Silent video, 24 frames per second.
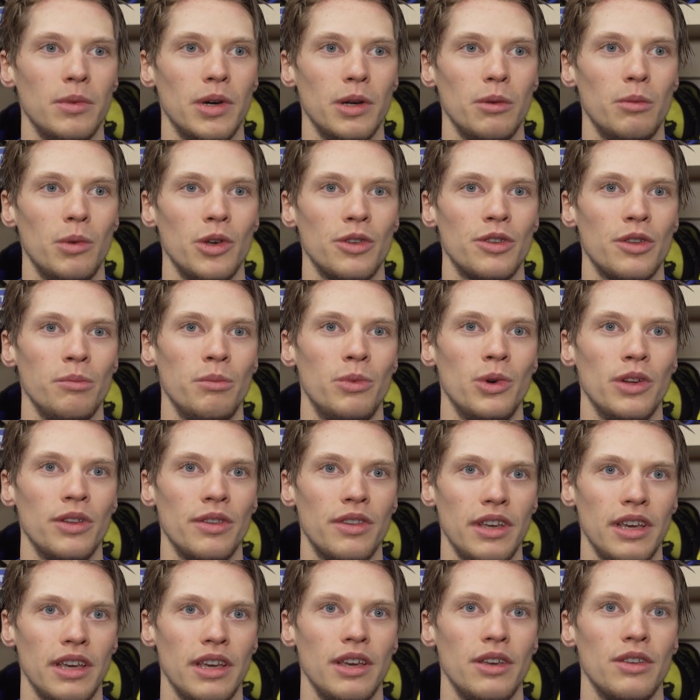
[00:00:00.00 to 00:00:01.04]
But the most important
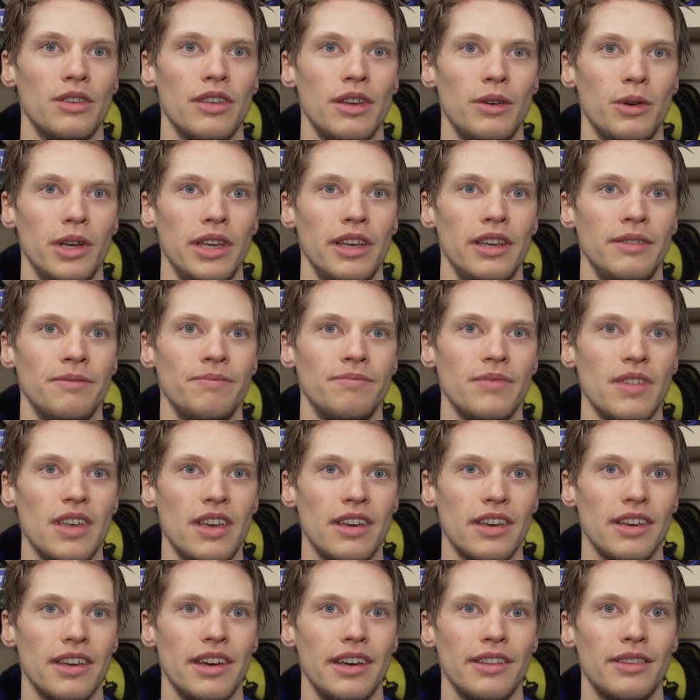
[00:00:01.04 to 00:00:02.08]
thing is that we
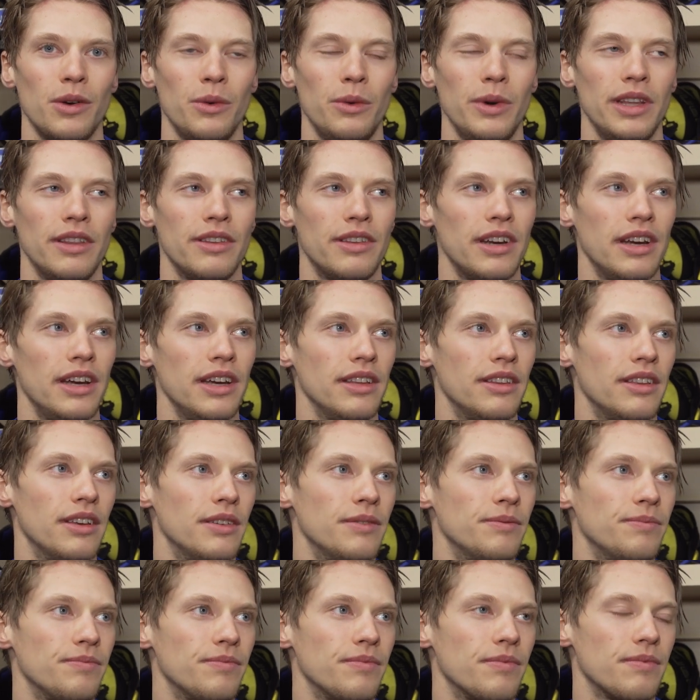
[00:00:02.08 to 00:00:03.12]
got the win
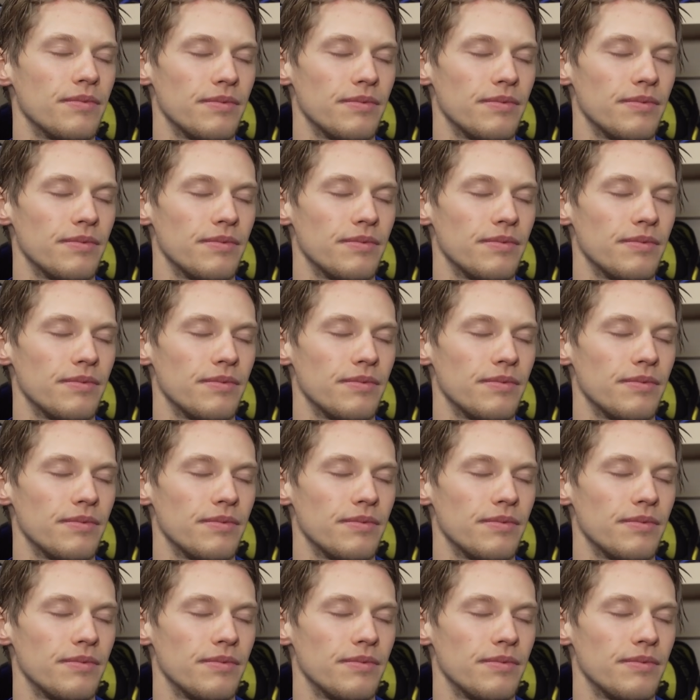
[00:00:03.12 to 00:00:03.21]
tonight.